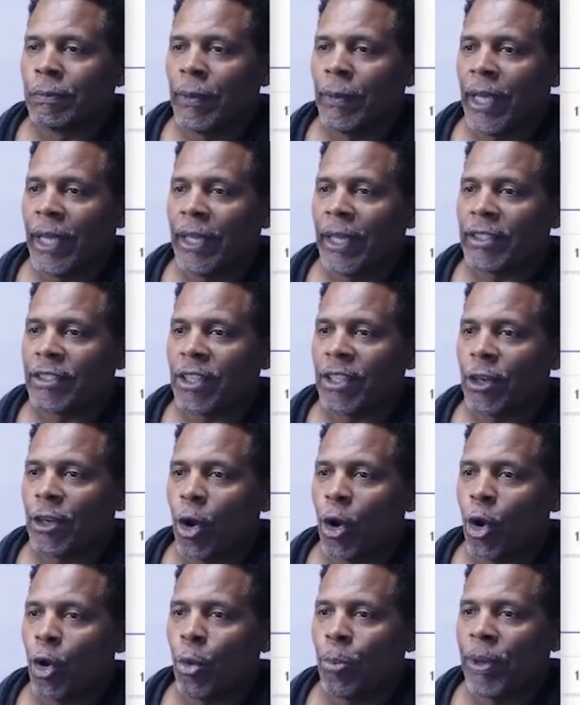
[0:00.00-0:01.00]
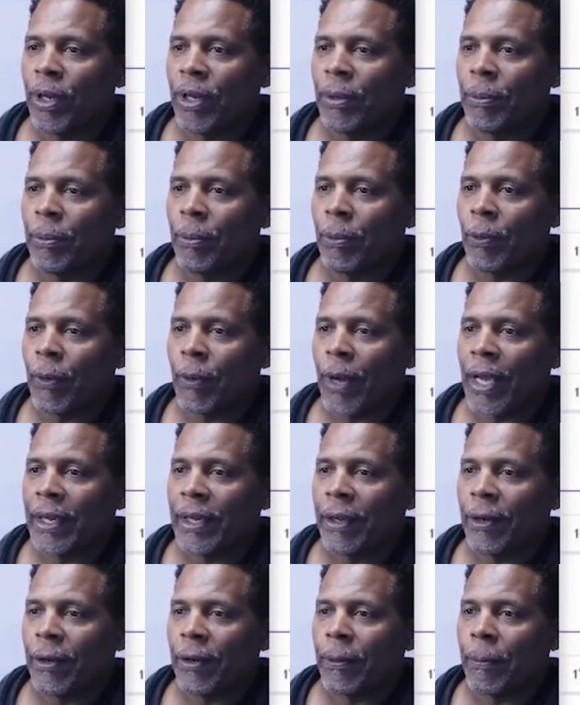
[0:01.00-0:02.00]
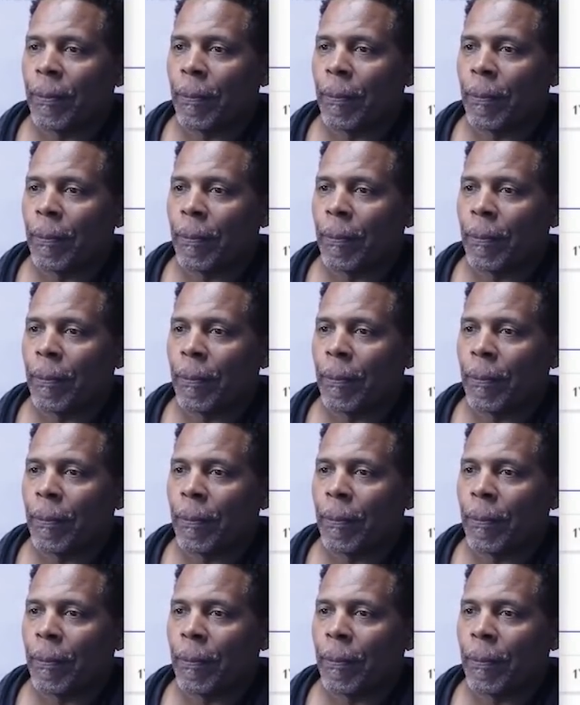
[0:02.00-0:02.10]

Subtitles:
And it's going to open right here.